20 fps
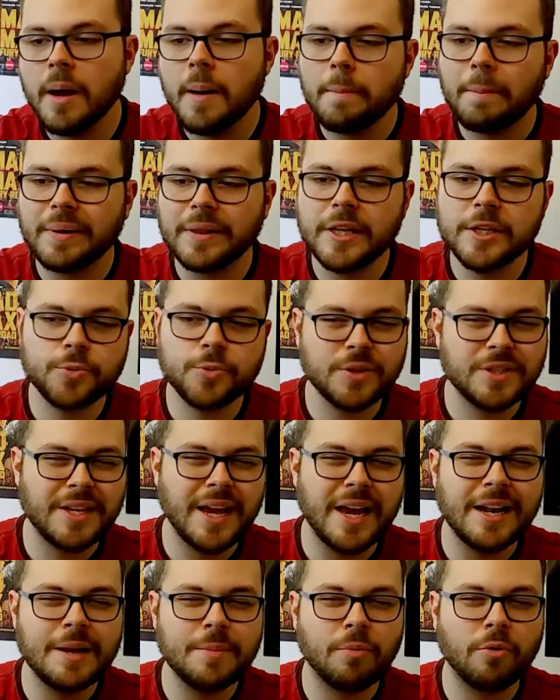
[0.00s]
But this was
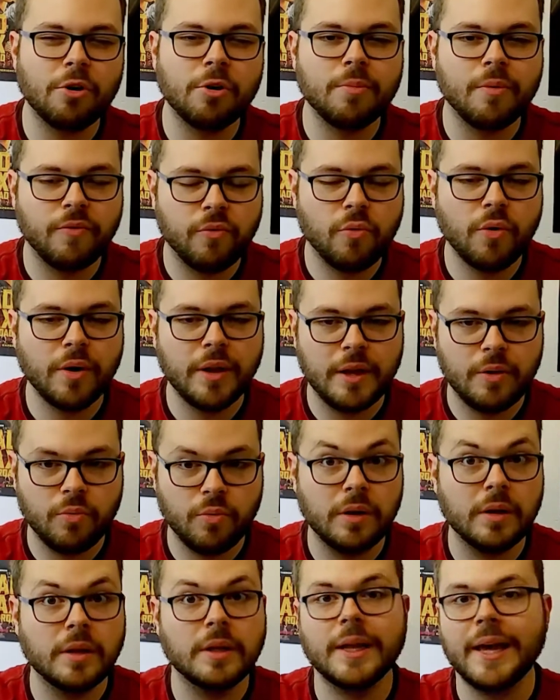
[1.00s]
Danny Boyle before he
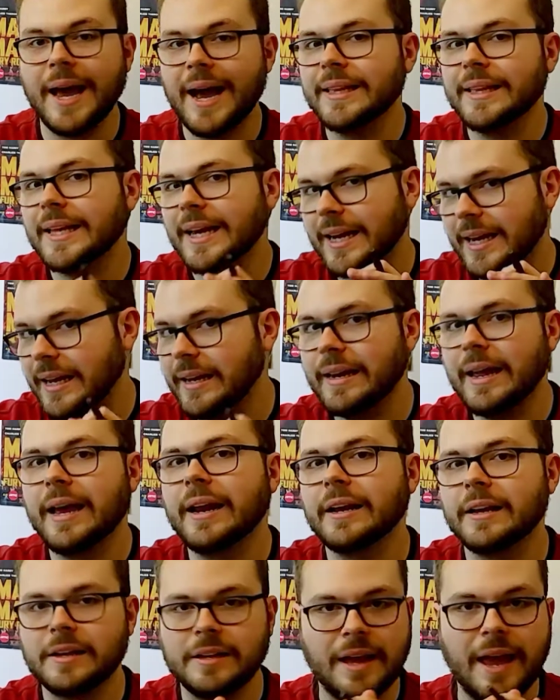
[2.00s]
really had that
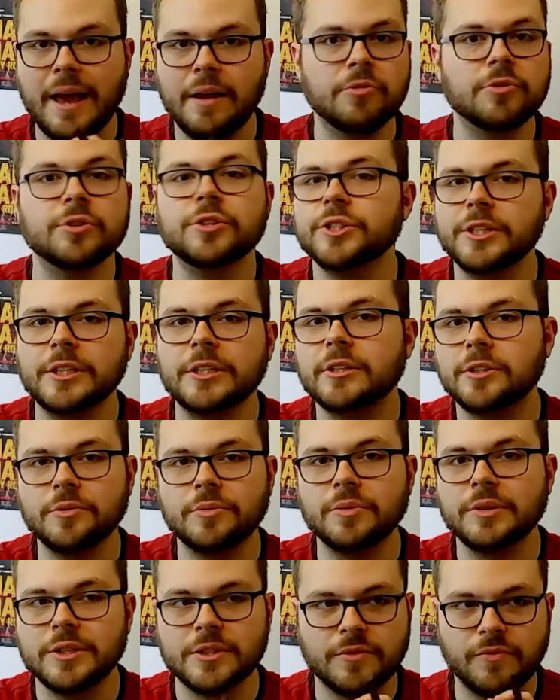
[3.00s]
kinetic energy to
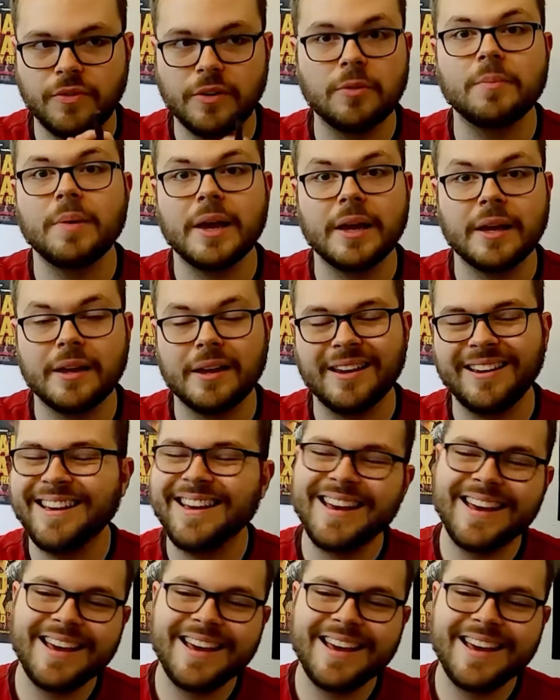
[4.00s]
his filmmaking.